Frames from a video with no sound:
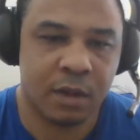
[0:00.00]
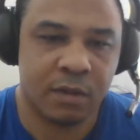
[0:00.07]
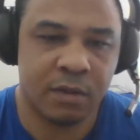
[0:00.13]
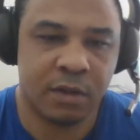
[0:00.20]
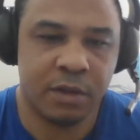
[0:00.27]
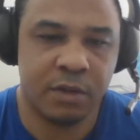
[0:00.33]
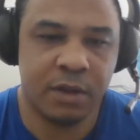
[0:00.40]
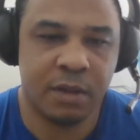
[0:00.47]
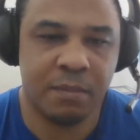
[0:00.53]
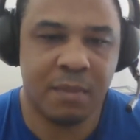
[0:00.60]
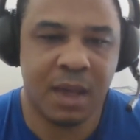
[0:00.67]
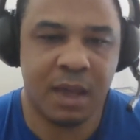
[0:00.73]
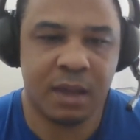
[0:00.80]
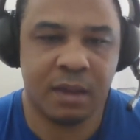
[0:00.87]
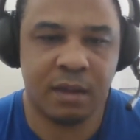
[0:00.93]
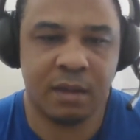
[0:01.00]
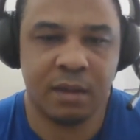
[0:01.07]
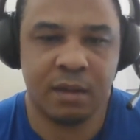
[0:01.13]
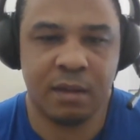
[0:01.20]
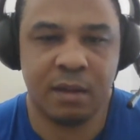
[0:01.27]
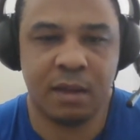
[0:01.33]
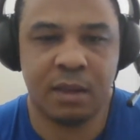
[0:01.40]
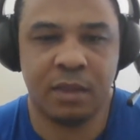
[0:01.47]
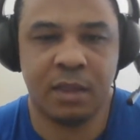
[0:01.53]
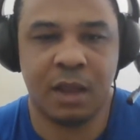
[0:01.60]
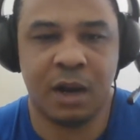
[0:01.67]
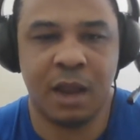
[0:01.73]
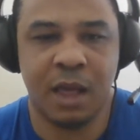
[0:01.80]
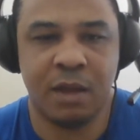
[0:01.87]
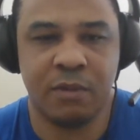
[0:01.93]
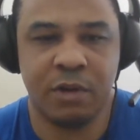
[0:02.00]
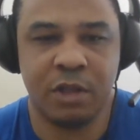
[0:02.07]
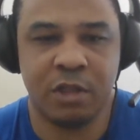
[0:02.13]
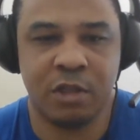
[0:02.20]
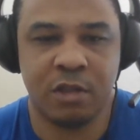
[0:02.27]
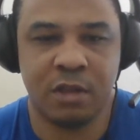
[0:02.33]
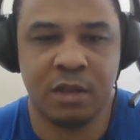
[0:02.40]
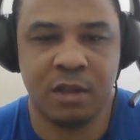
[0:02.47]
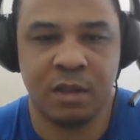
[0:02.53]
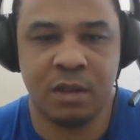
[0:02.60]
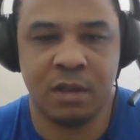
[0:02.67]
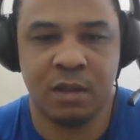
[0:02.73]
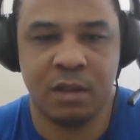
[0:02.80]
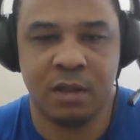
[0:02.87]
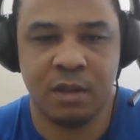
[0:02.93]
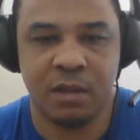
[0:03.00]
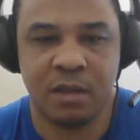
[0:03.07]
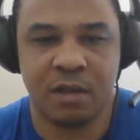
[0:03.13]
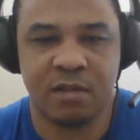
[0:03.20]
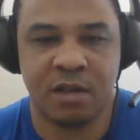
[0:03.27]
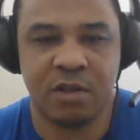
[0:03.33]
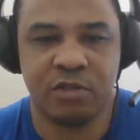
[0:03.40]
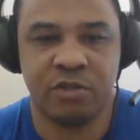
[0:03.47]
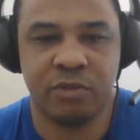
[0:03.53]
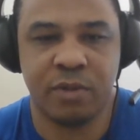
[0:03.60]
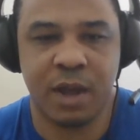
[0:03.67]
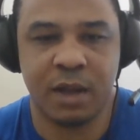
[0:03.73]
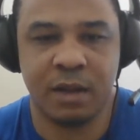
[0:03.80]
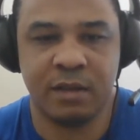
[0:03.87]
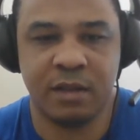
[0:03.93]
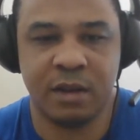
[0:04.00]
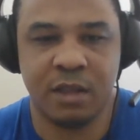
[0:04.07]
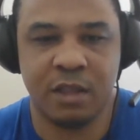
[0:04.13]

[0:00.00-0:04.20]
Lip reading: So you can make the language that talks directly to the